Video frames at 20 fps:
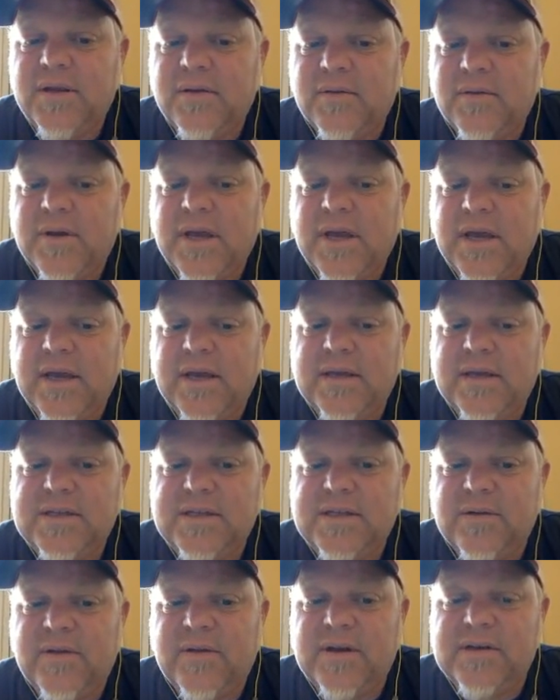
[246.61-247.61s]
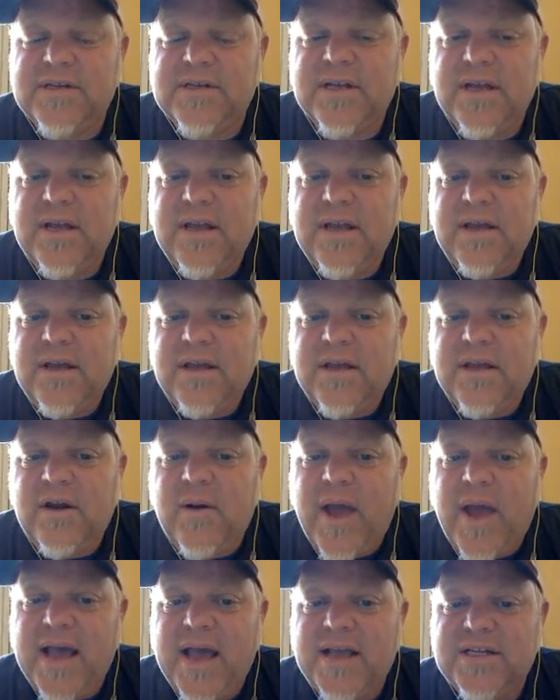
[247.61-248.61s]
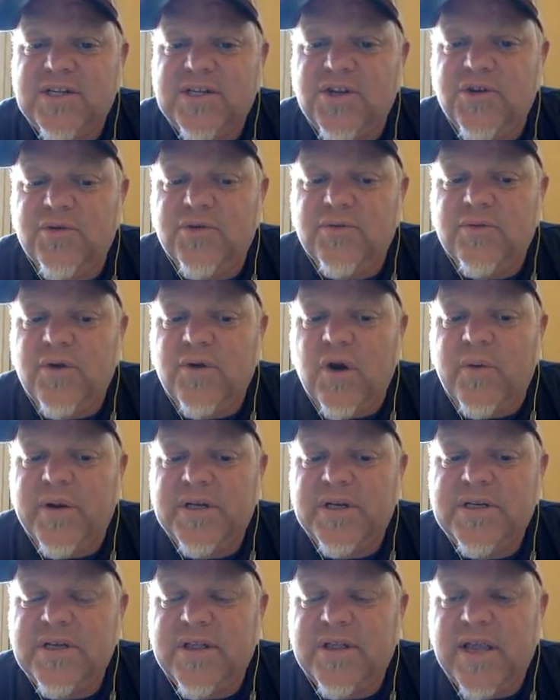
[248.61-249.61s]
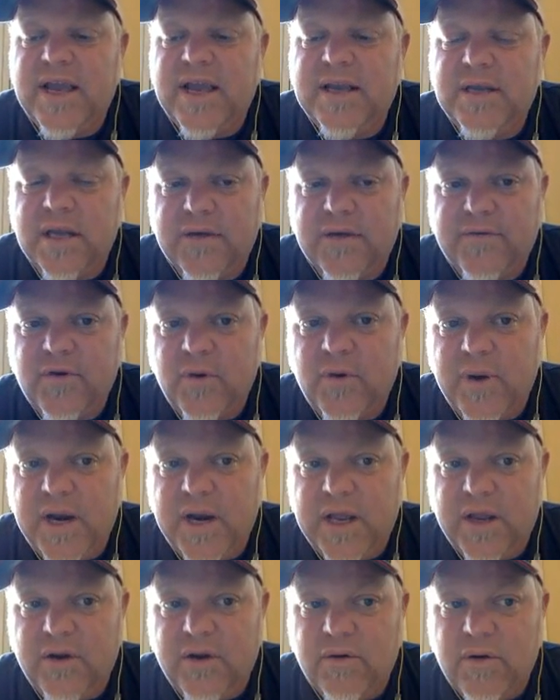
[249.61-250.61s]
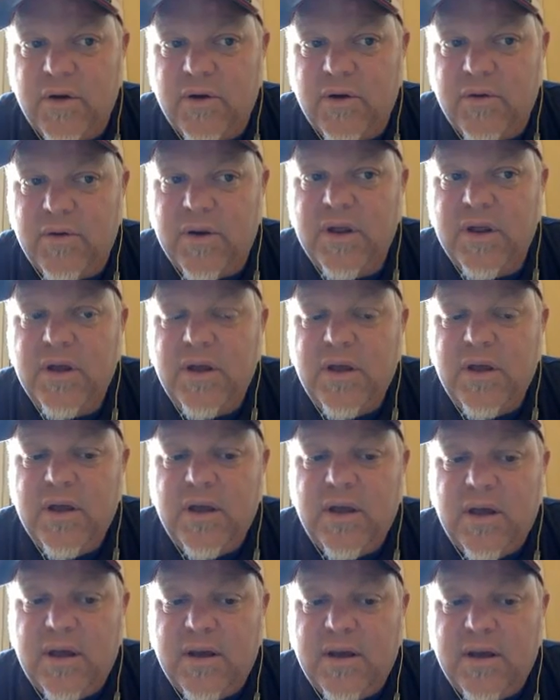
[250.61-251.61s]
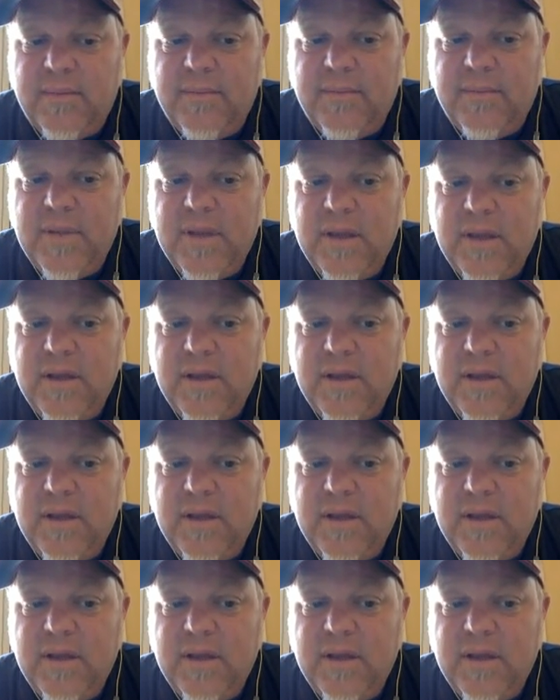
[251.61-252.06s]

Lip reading: Okay, so there's, as you go into the idea of creating your own, um,